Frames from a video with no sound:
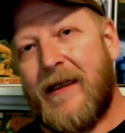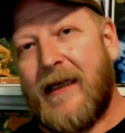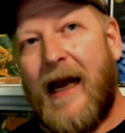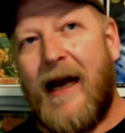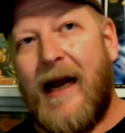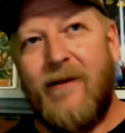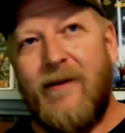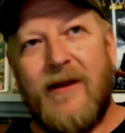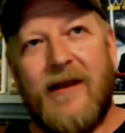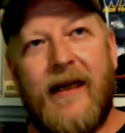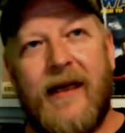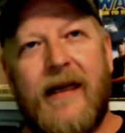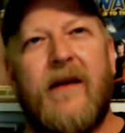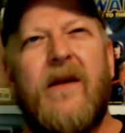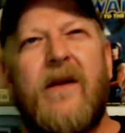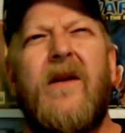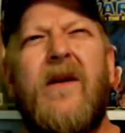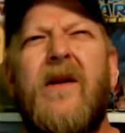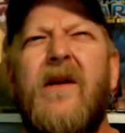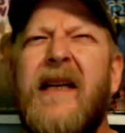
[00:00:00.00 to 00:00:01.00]
I was like,
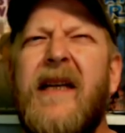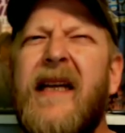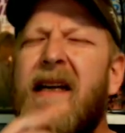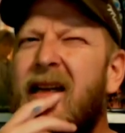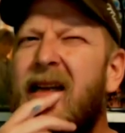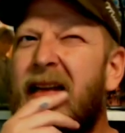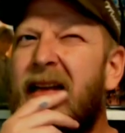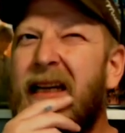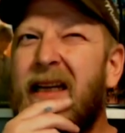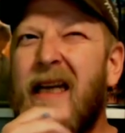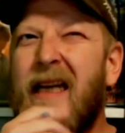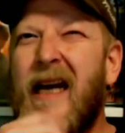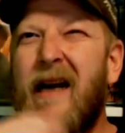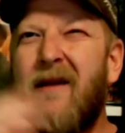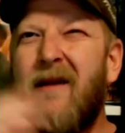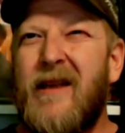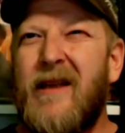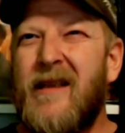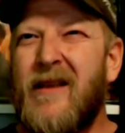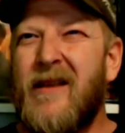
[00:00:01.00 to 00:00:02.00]
oh yeah, that guy
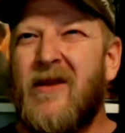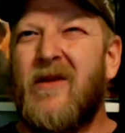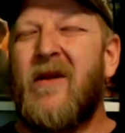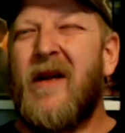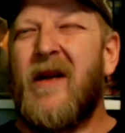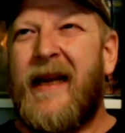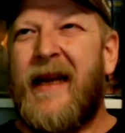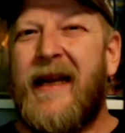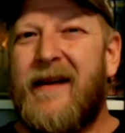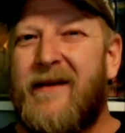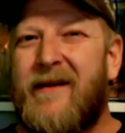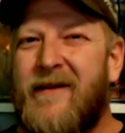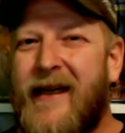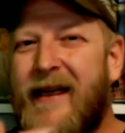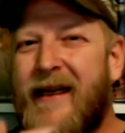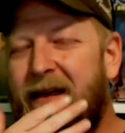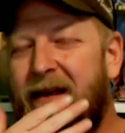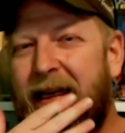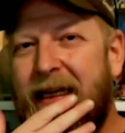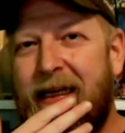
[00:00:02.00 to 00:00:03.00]
with the sword hand,
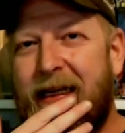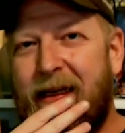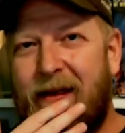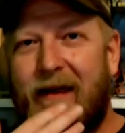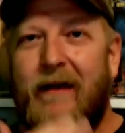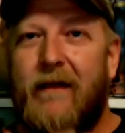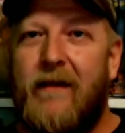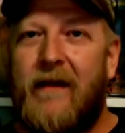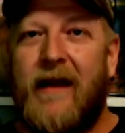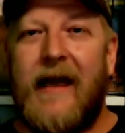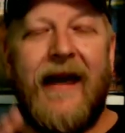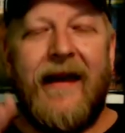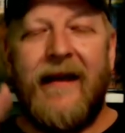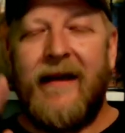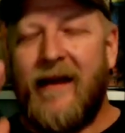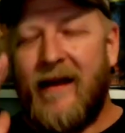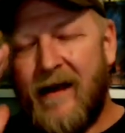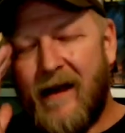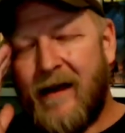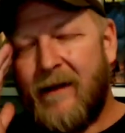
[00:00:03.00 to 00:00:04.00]
right? Like, I
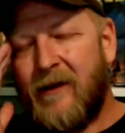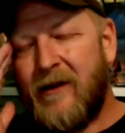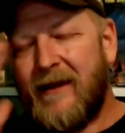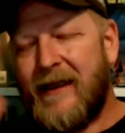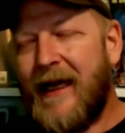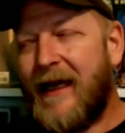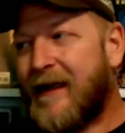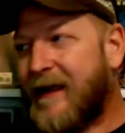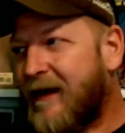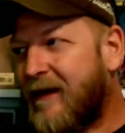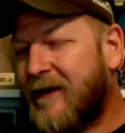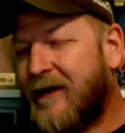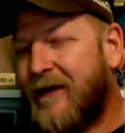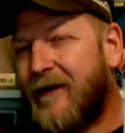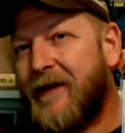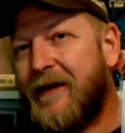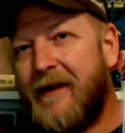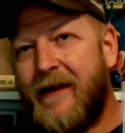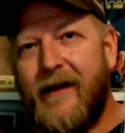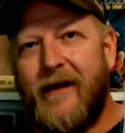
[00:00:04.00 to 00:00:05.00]
hadn't thought about that character
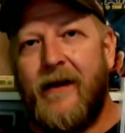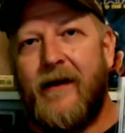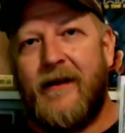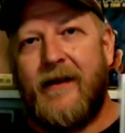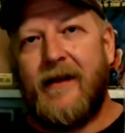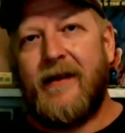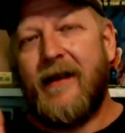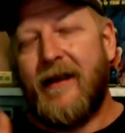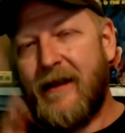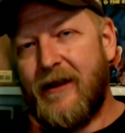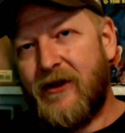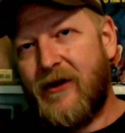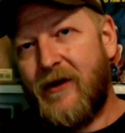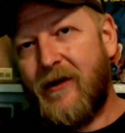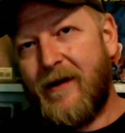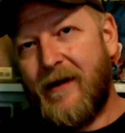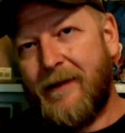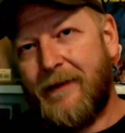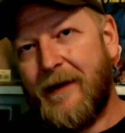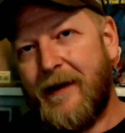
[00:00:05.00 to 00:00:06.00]
in years until he
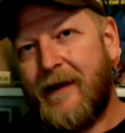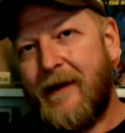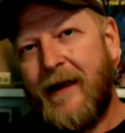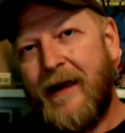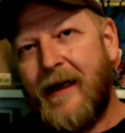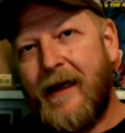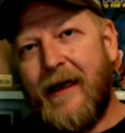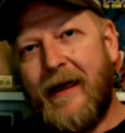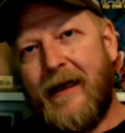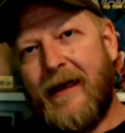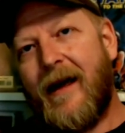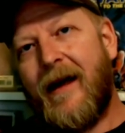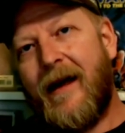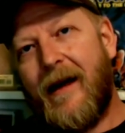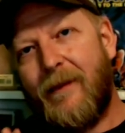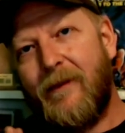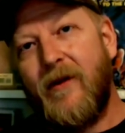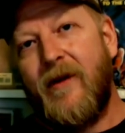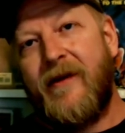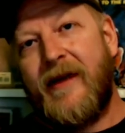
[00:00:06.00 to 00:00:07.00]
showed up in
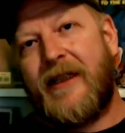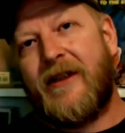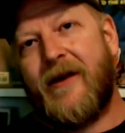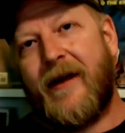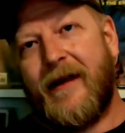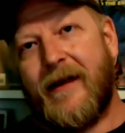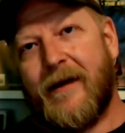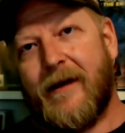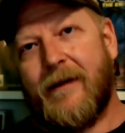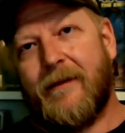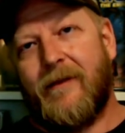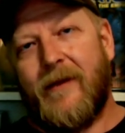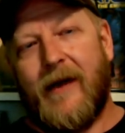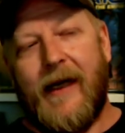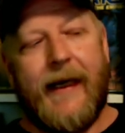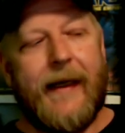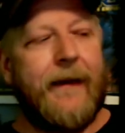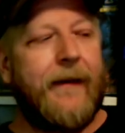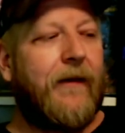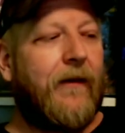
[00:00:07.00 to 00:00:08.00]
a movie trailer, right?